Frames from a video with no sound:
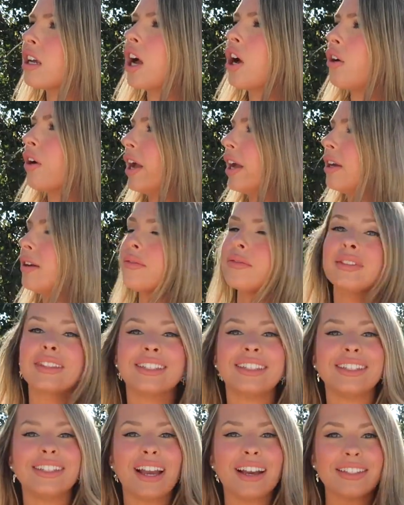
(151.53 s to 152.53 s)
Okay,
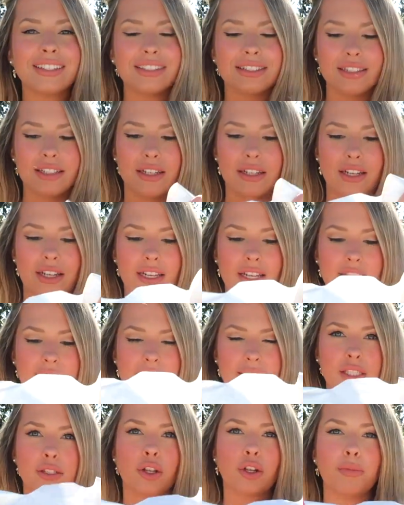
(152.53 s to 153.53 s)
yes,
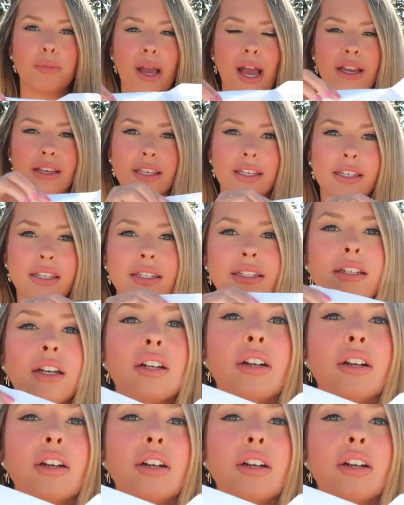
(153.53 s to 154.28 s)
this little baggie